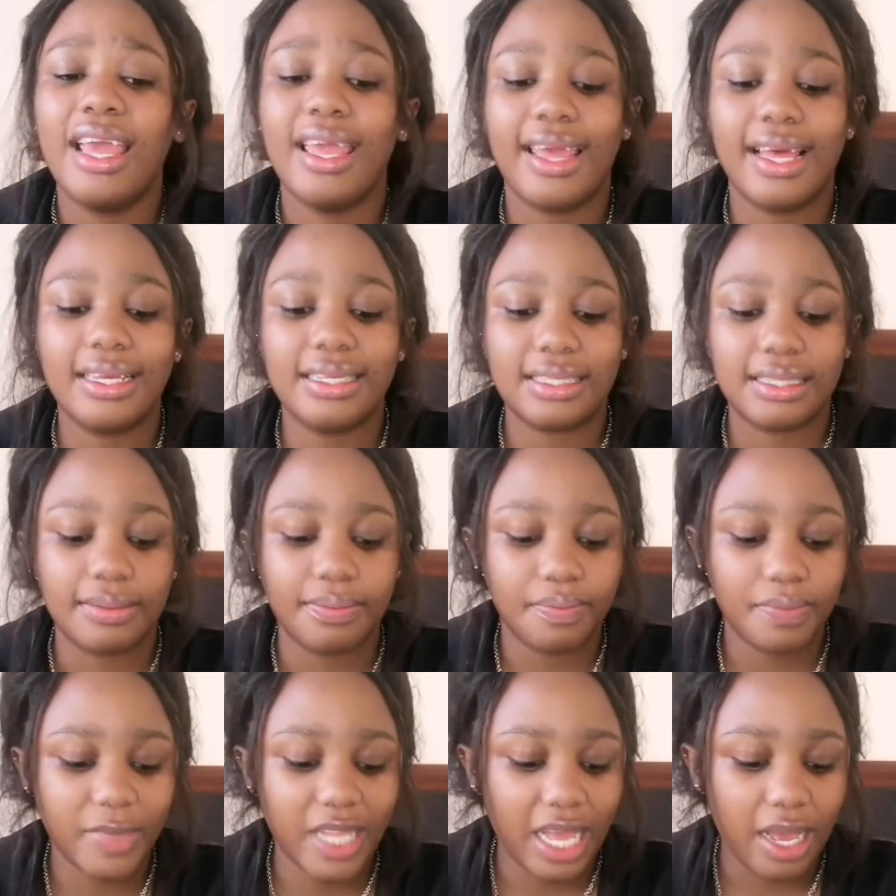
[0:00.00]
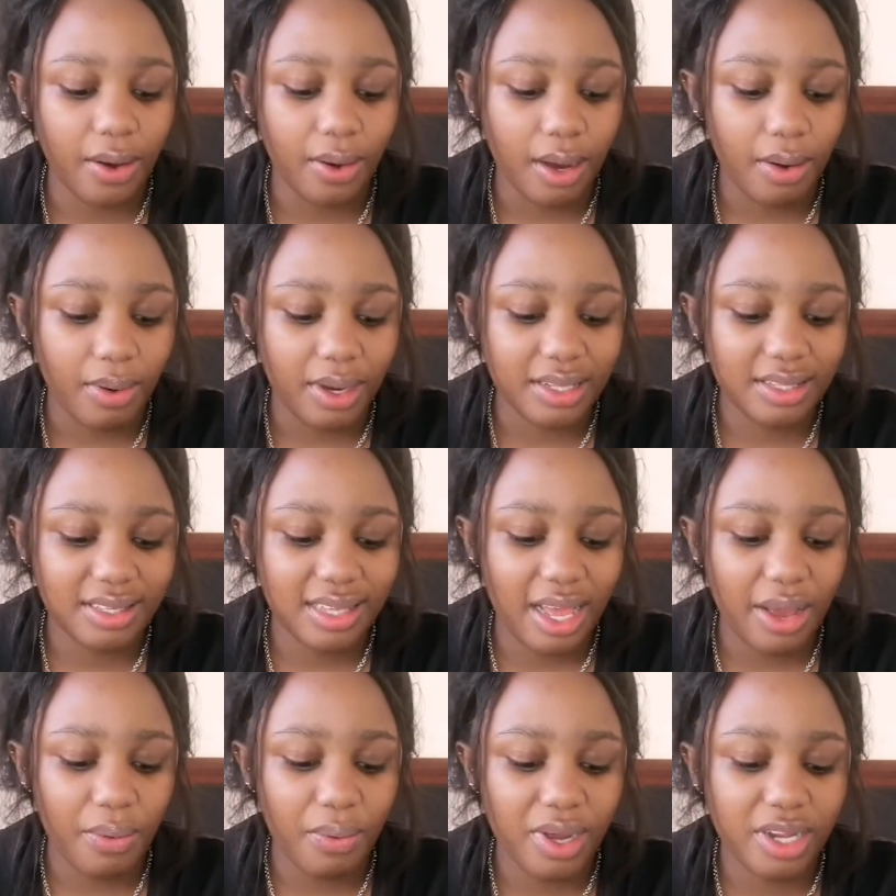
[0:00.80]
Yes,
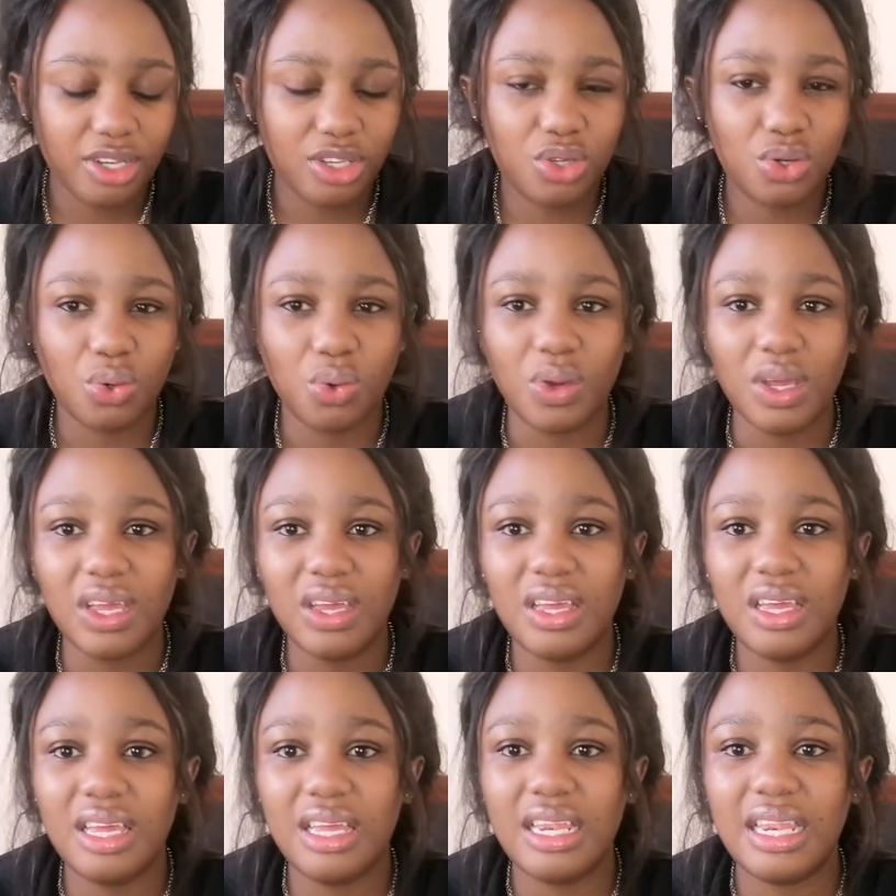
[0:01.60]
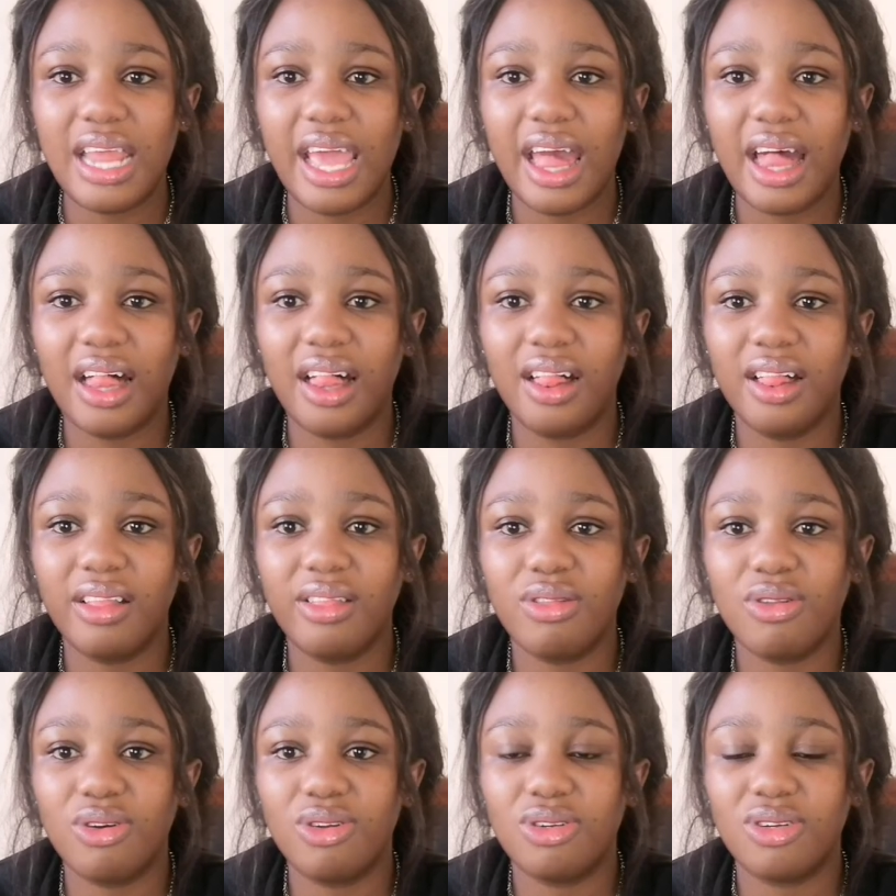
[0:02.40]
I went to
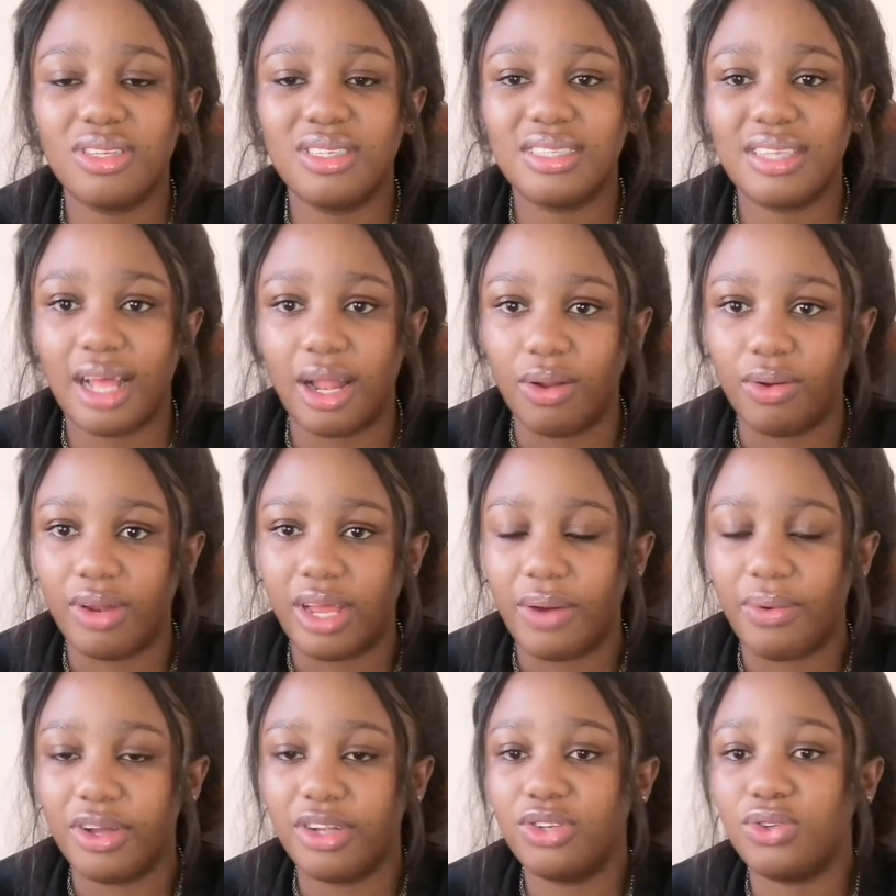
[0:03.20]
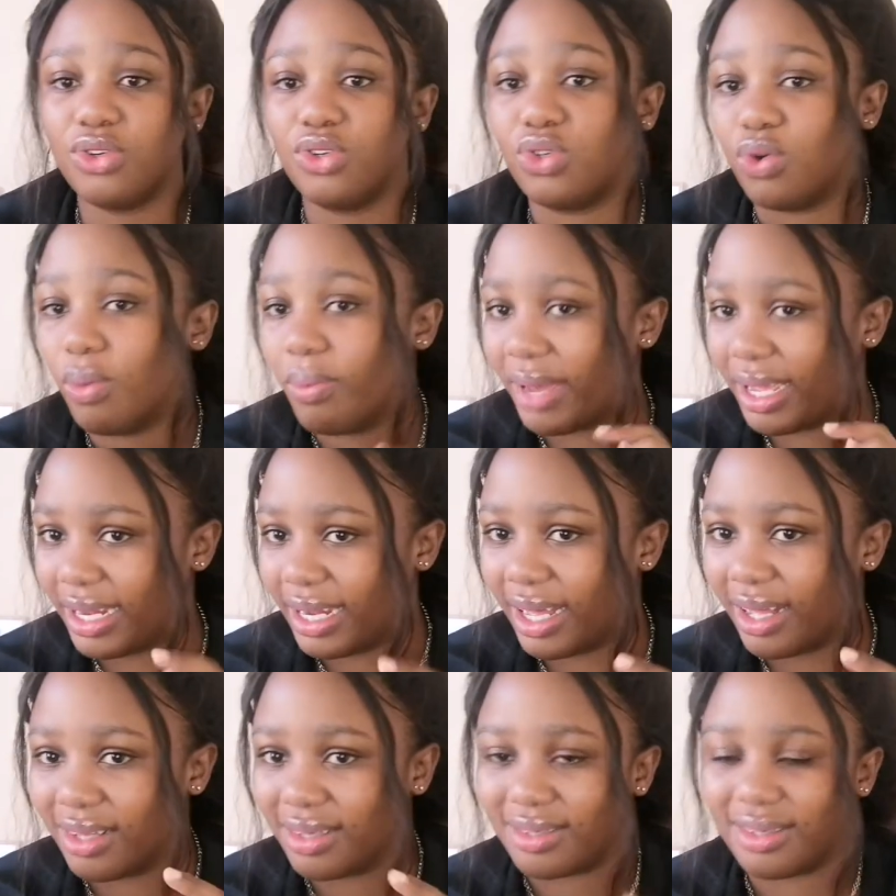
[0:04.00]
nail Dondon salon. I went to do my
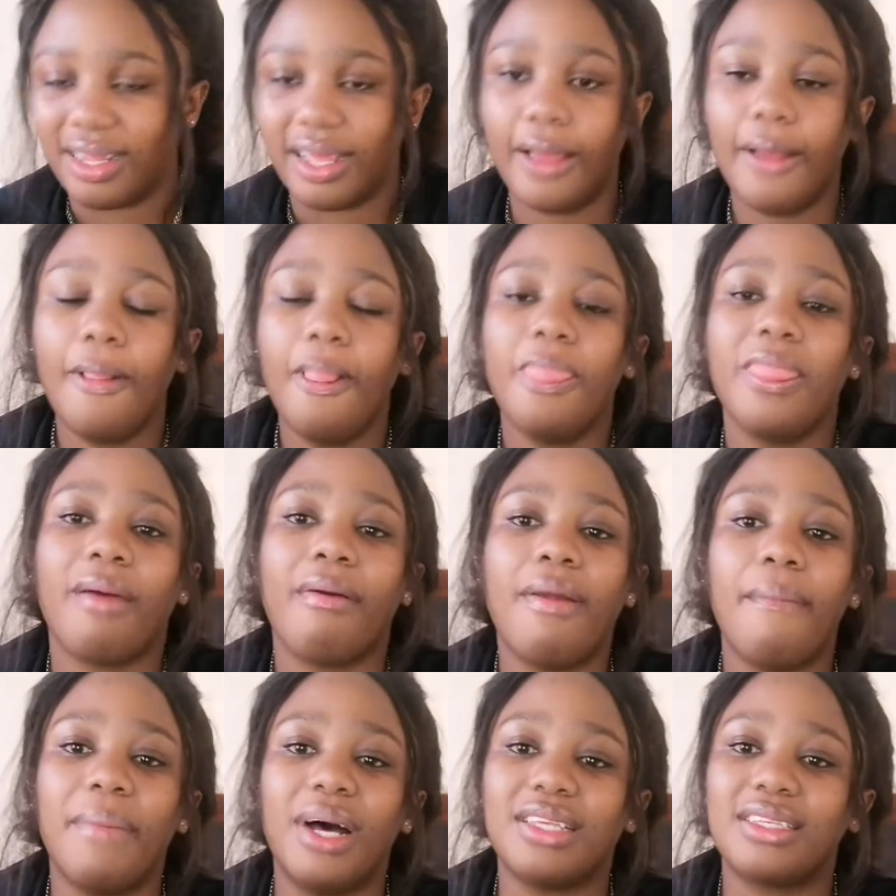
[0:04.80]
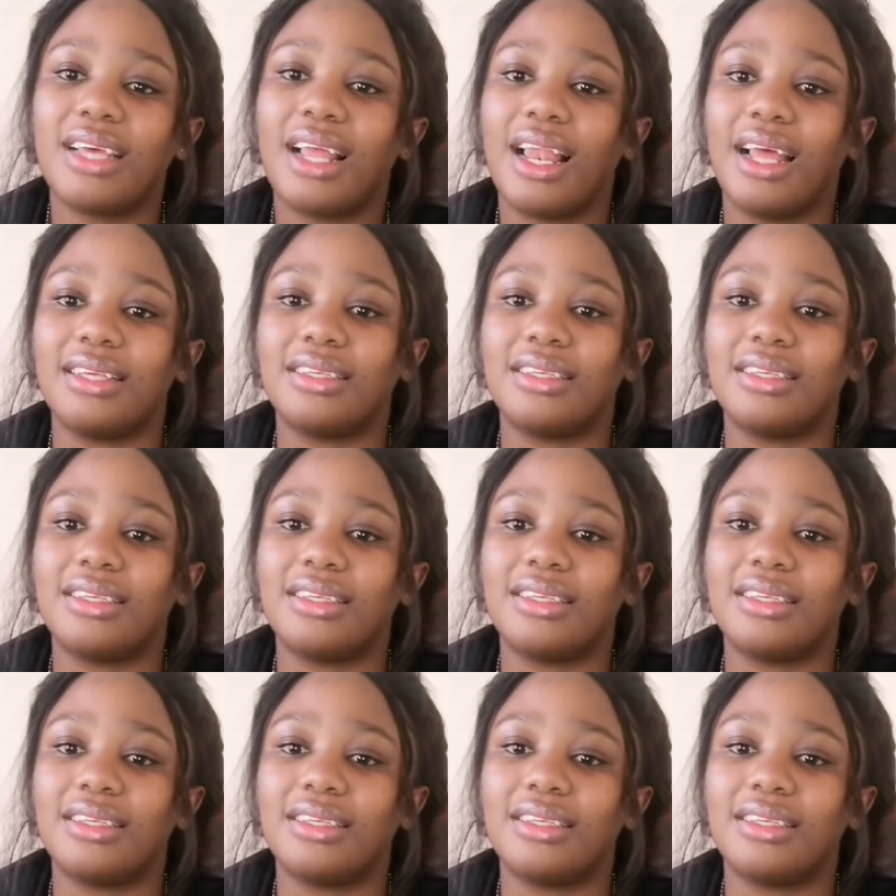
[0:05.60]
nails. When I